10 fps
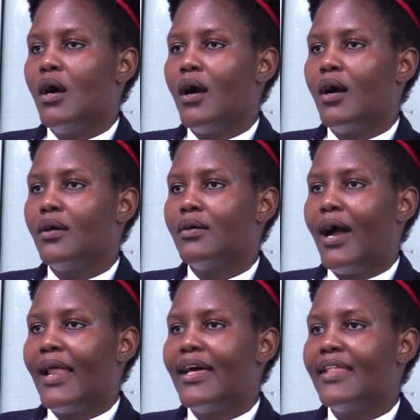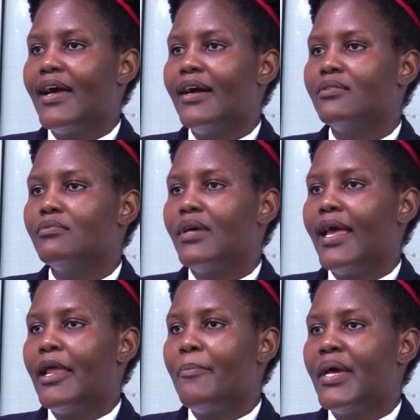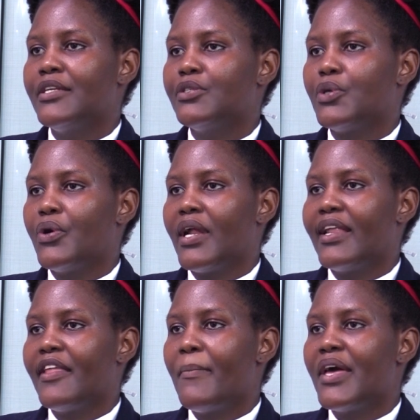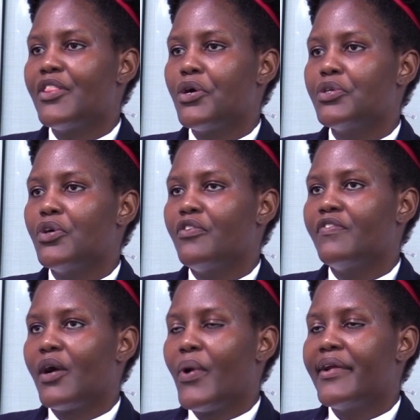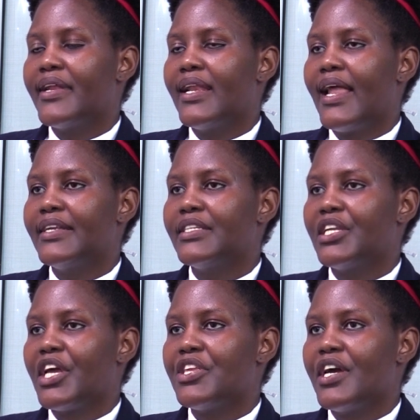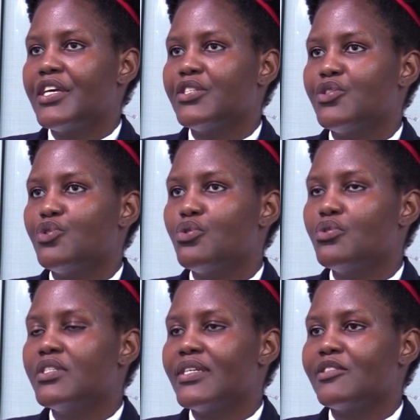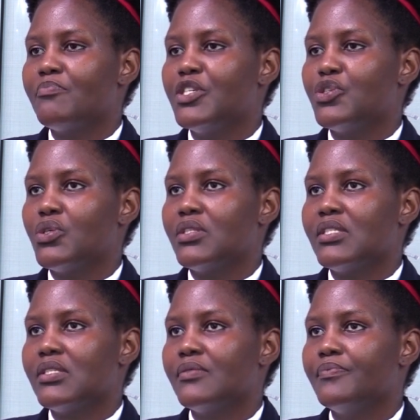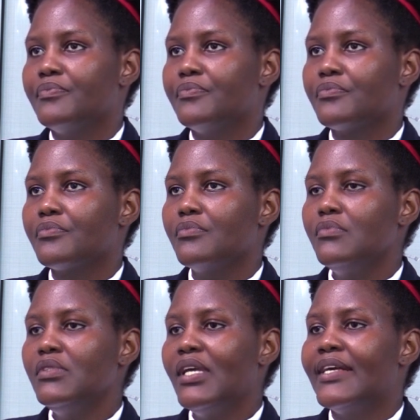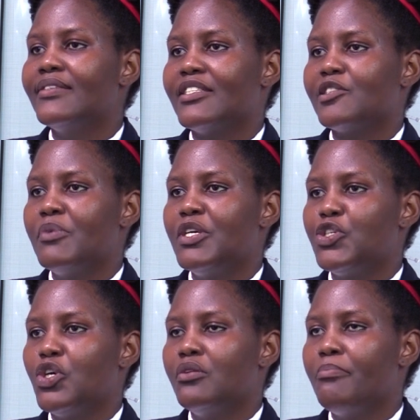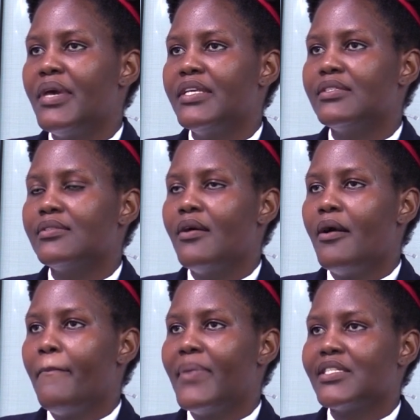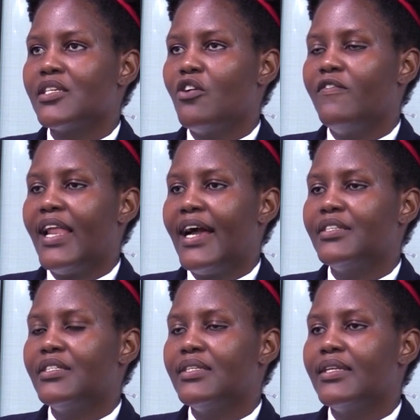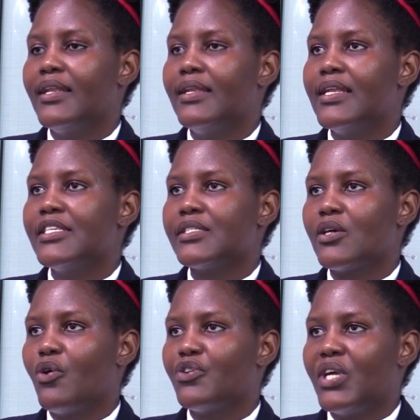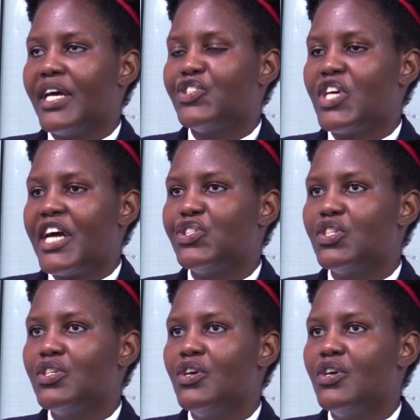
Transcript: Another element or another method of acquiring land in Kenya is through transmissions. And transmission means passing of land, lease, or a charge